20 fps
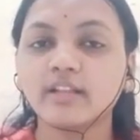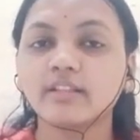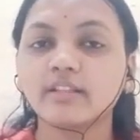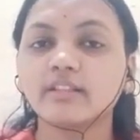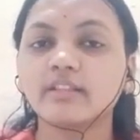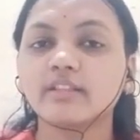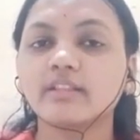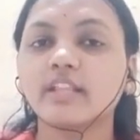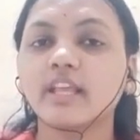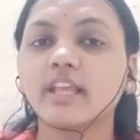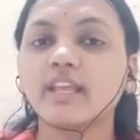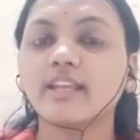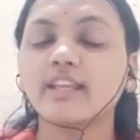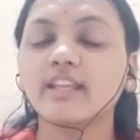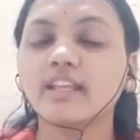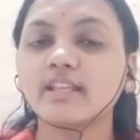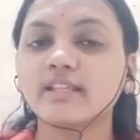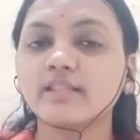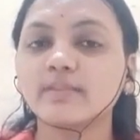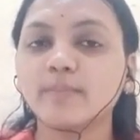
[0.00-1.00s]
there
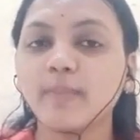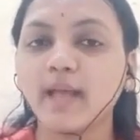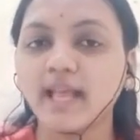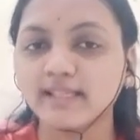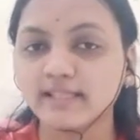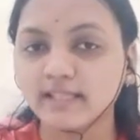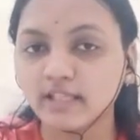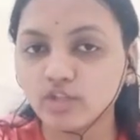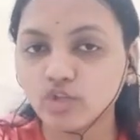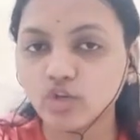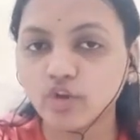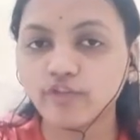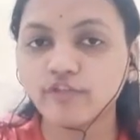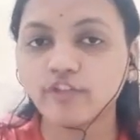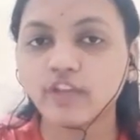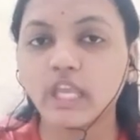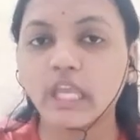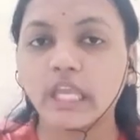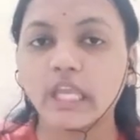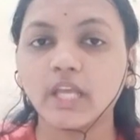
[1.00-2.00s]
is passage of
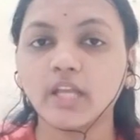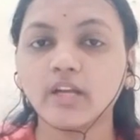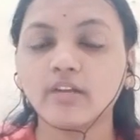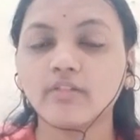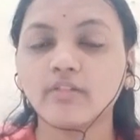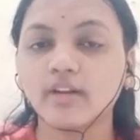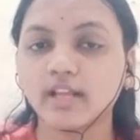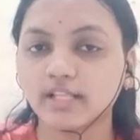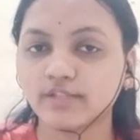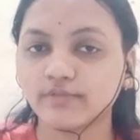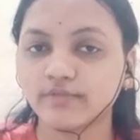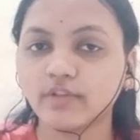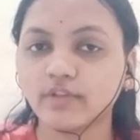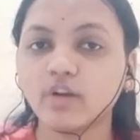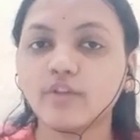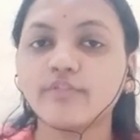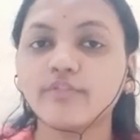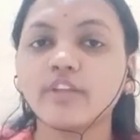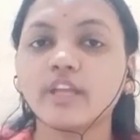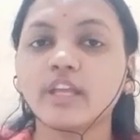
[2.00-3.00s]
air, transfer
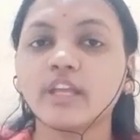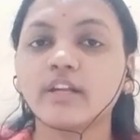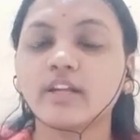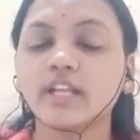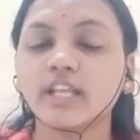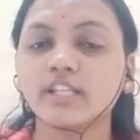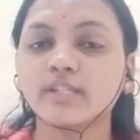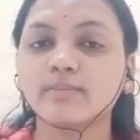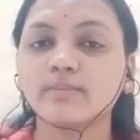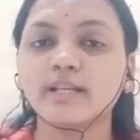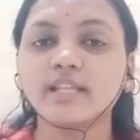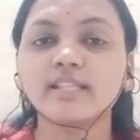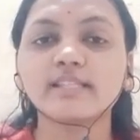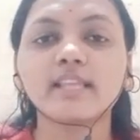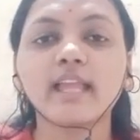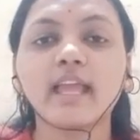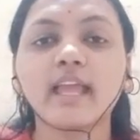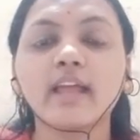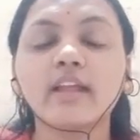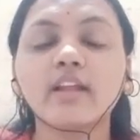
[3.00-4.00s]
of air takes place,
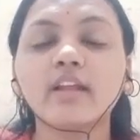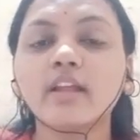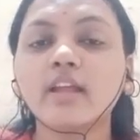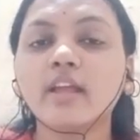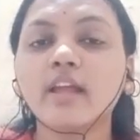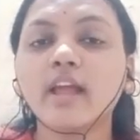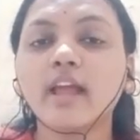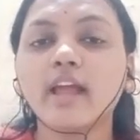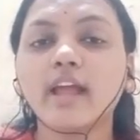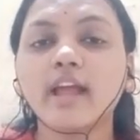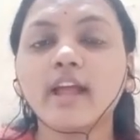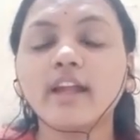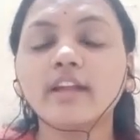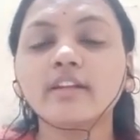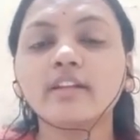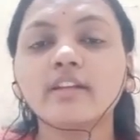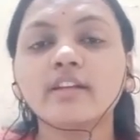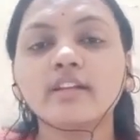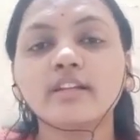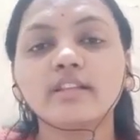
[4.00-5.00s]

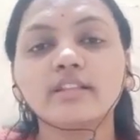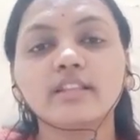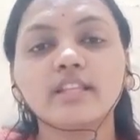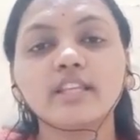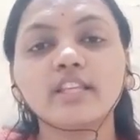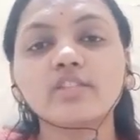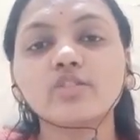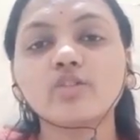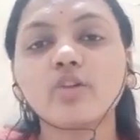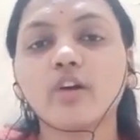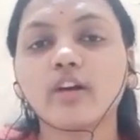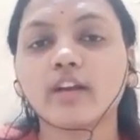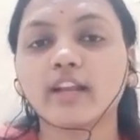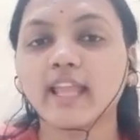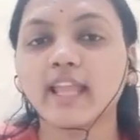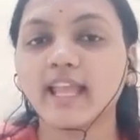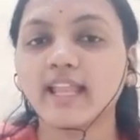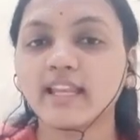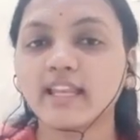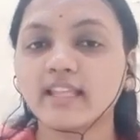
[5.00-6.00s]
and these
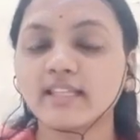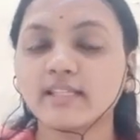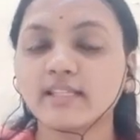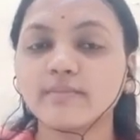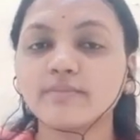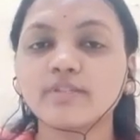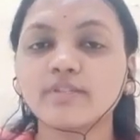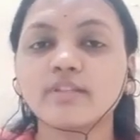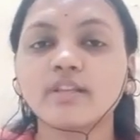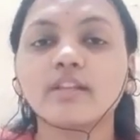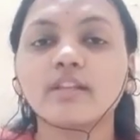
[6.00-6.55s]
organisms,